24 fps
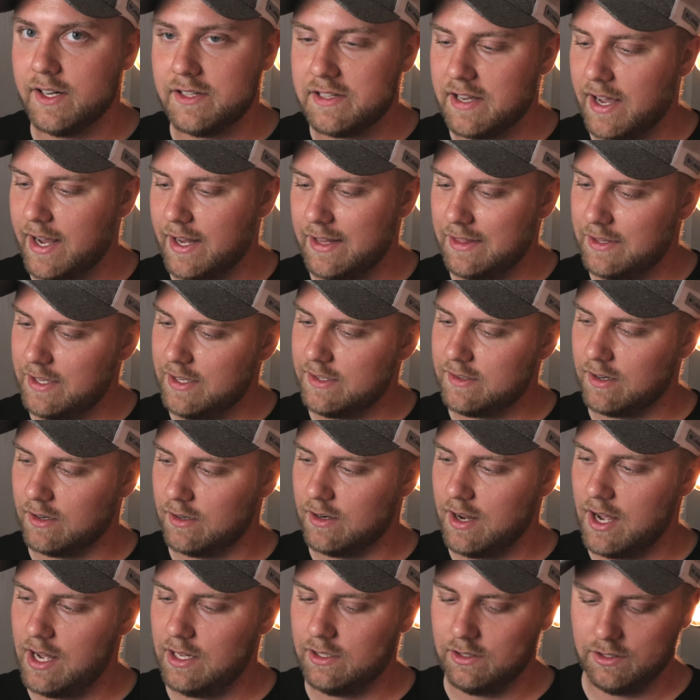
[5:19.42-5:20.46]
tight. These are
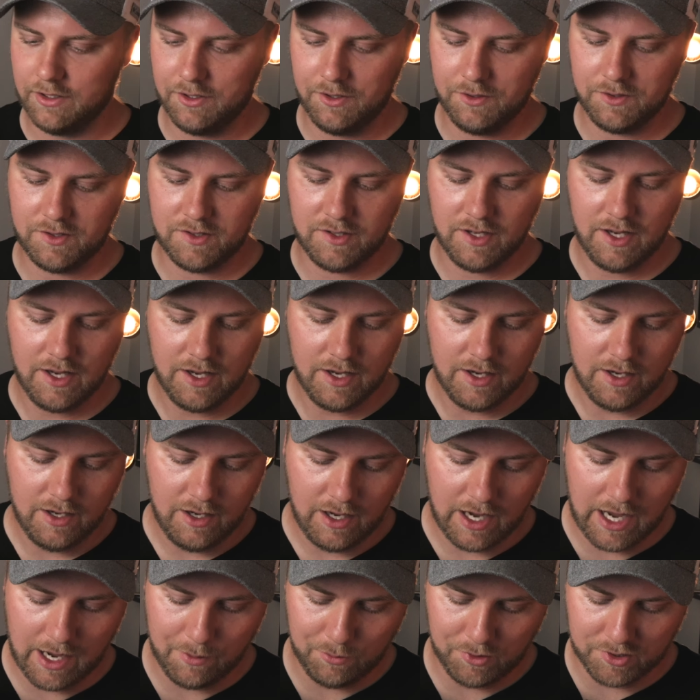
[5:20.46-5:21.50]
not loose,
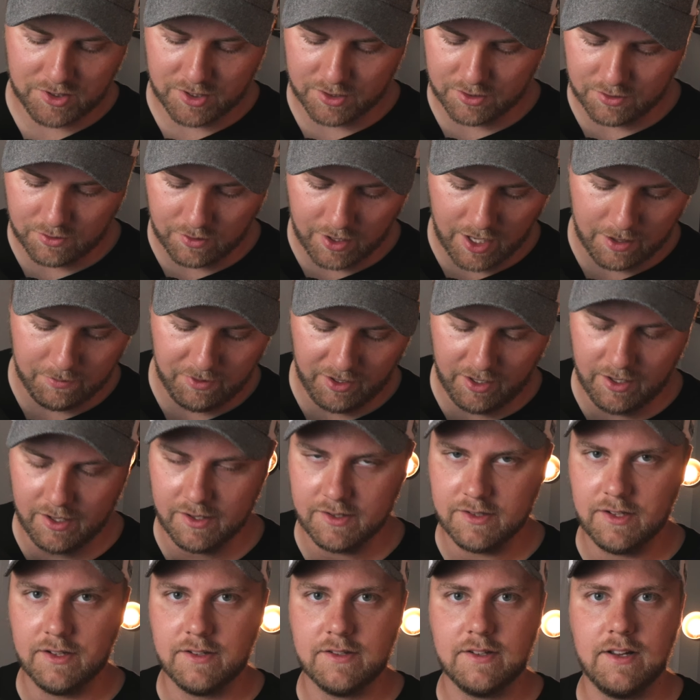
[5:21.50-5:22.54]
which is great
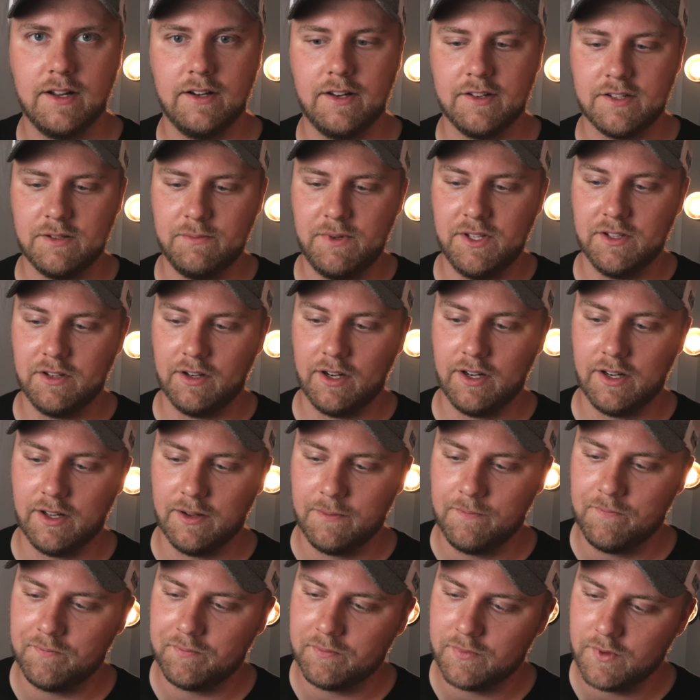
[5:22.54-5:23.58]
because it doesn't mean they're
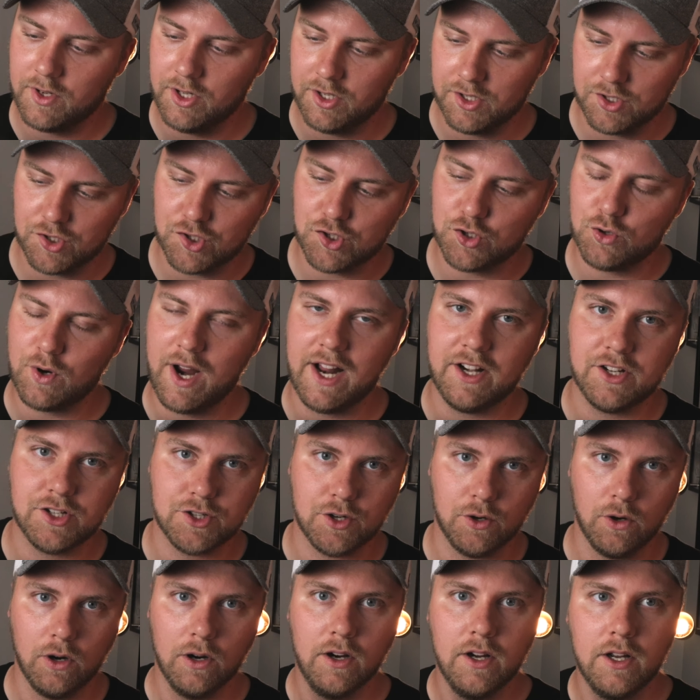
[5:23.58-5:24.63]
gonna stretch
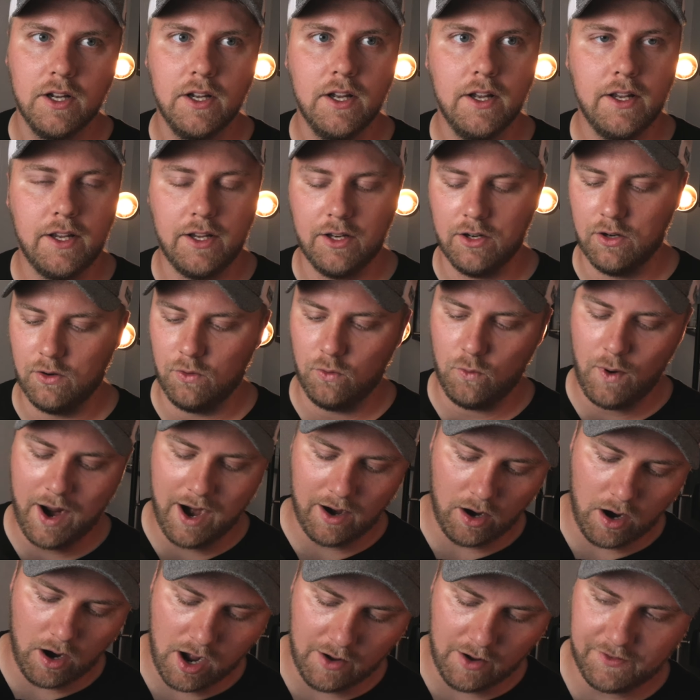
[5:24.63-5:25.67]
or, you know,
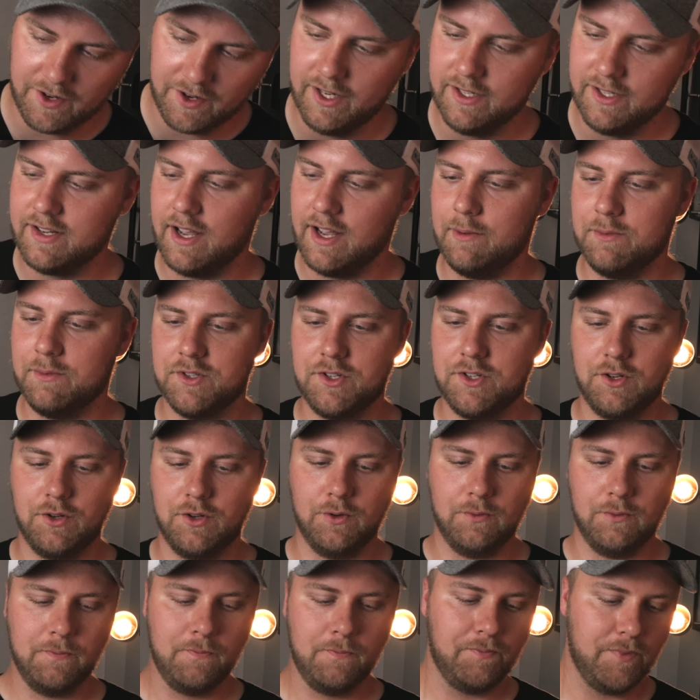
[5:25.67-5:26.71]
wear off anytime
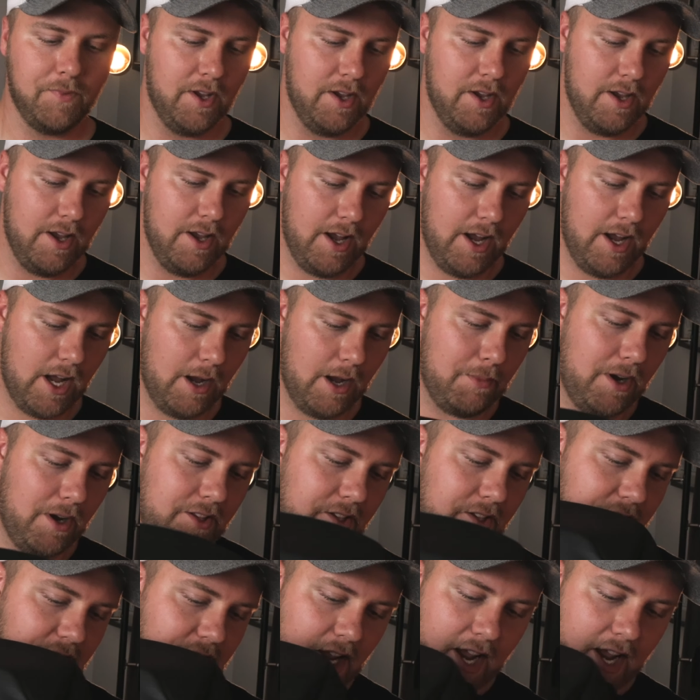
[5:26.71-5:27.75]
soon. On
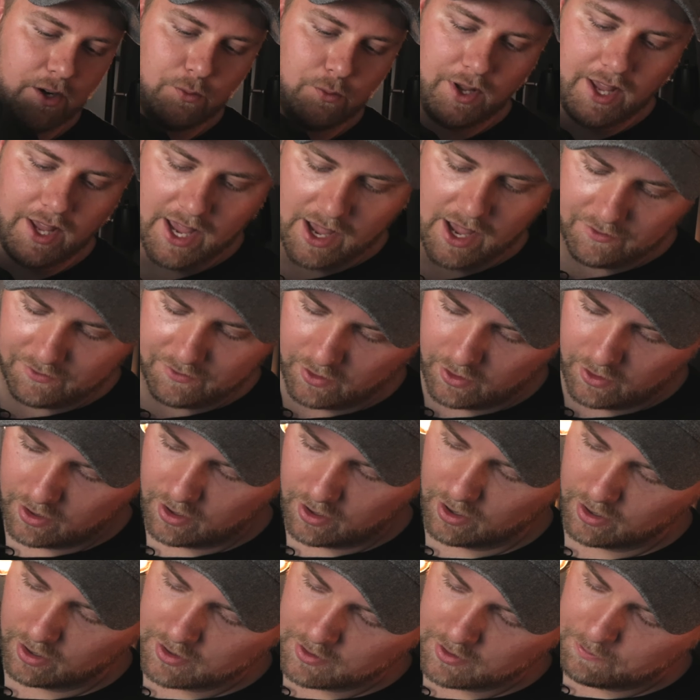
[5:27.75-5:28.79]
the side we have
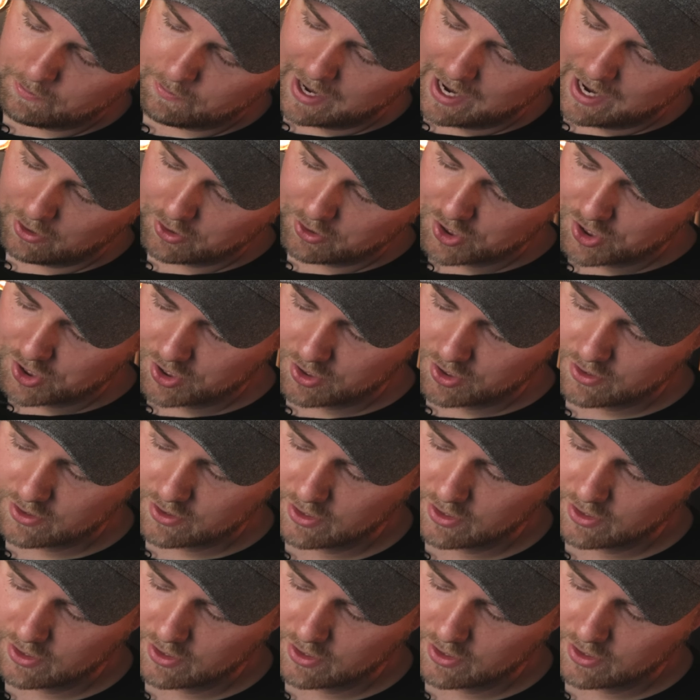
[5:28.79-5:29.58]
our pouch,